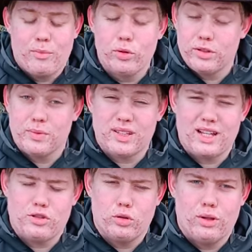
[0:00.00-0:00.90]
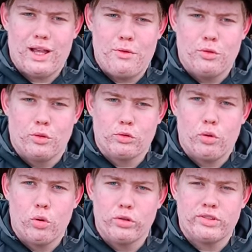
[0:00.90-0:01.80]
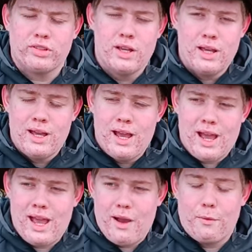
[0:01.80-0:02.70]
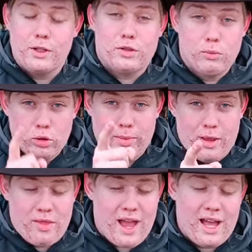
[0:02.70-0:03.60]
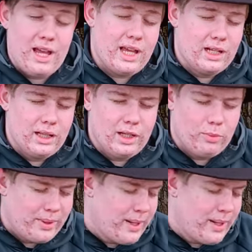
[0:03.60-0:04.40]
more substantial outdoor course, which more about that in a little